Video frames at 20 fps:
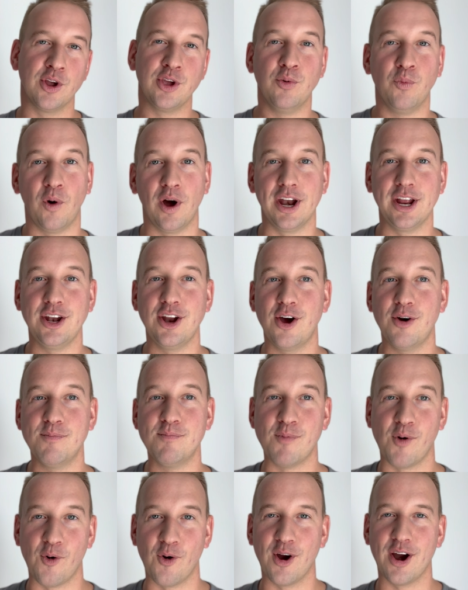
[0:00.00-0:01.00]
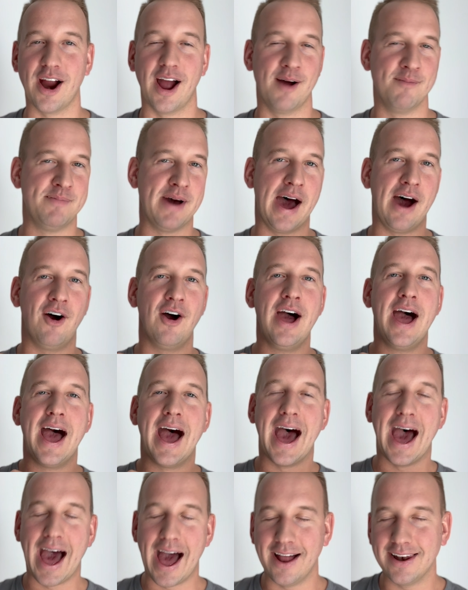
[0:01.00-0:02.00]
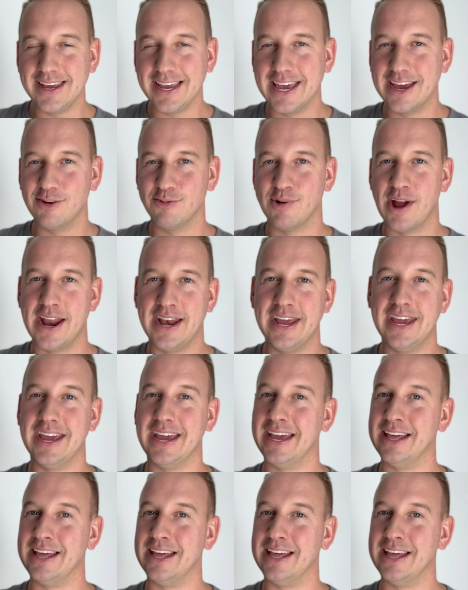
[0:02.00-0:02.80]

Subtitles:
you want to know more about how to get ready